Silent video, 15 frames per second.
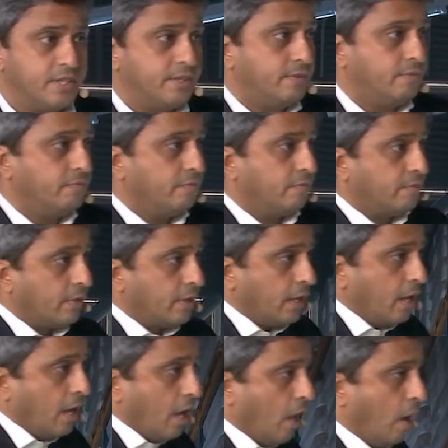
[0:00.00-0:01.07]
in
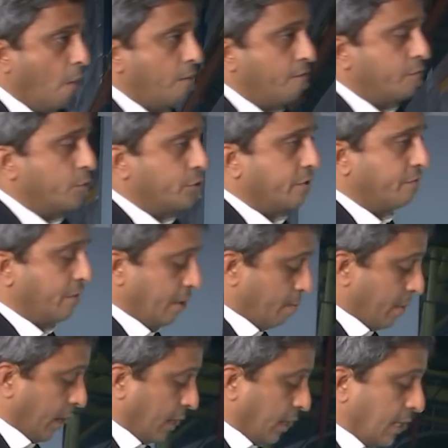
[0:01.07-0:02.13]
a lot of user
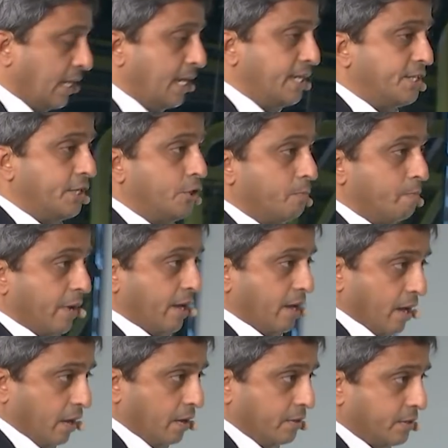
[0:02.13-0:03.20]
feedback. Easy to pick
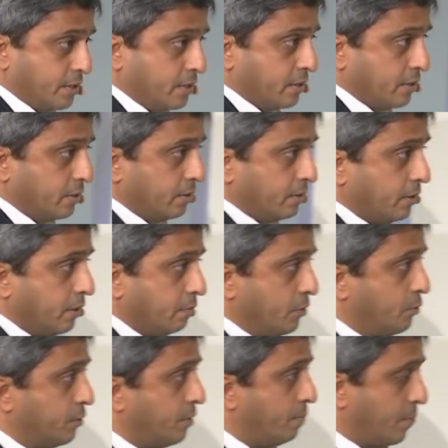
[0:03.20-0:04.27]
colors,
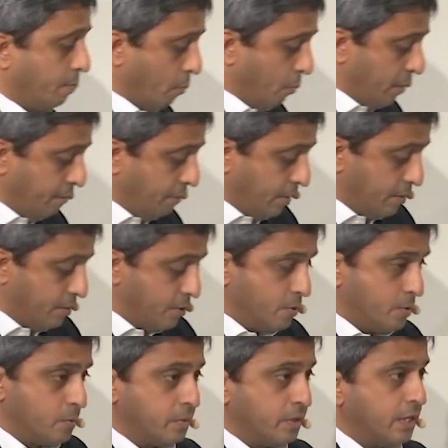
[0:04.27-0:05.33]
which was more difficult to
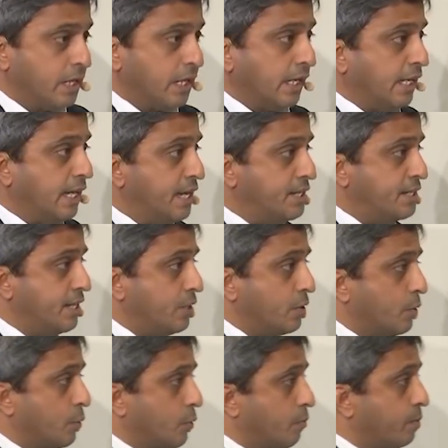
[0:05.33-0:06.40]
do, easy to
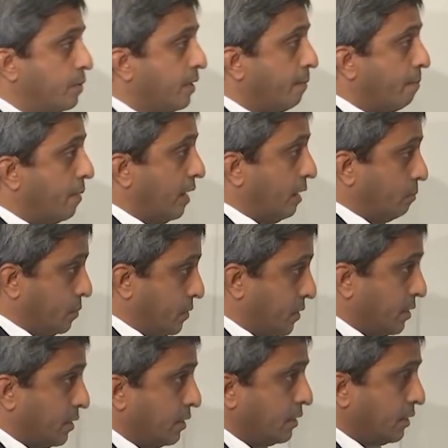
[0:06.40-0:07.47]
group
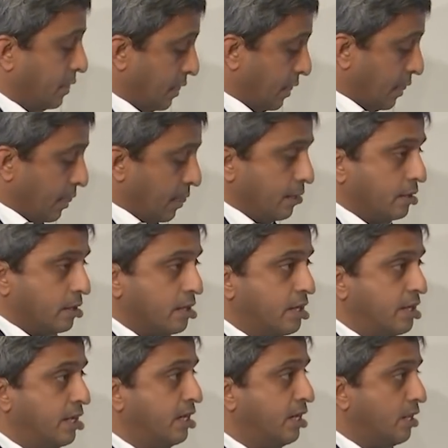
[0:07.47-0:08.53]
bulbs,
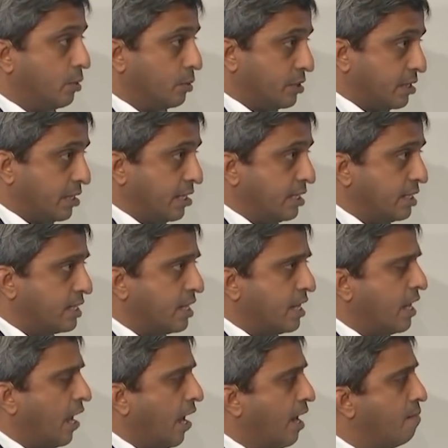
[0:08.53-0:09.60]
30 new scenes,
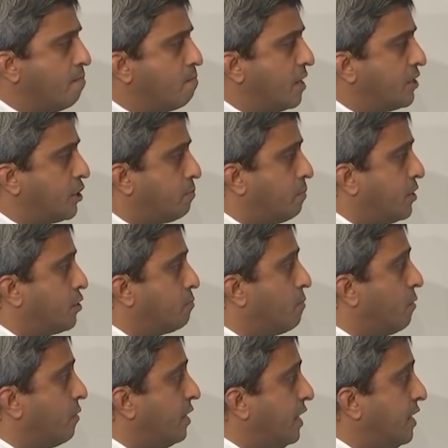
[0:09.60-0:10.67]
and much, much
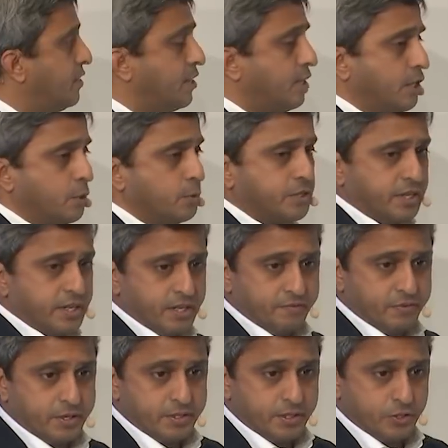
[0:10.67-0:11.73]
more easy user
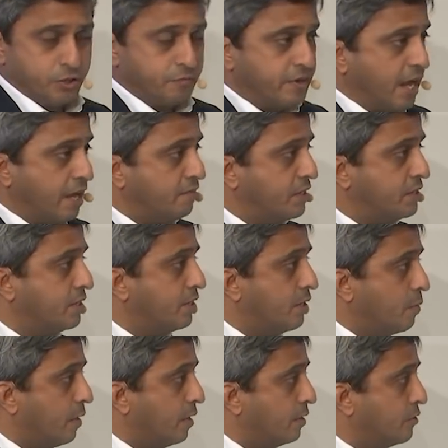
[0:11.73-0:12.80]
interfacing. So we have listened
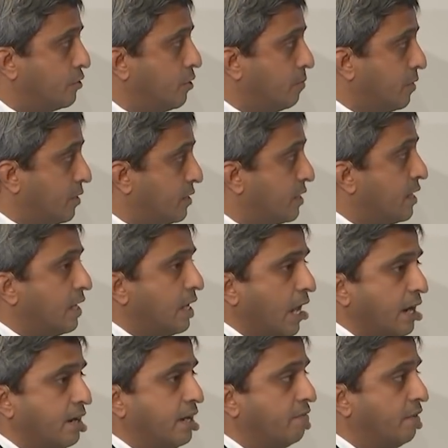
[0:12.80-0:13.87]
to our consumers
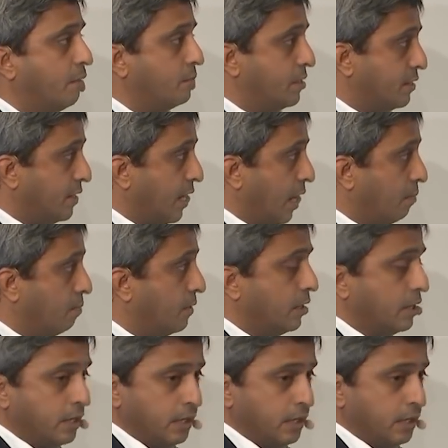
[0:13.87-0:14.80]
and developed this app.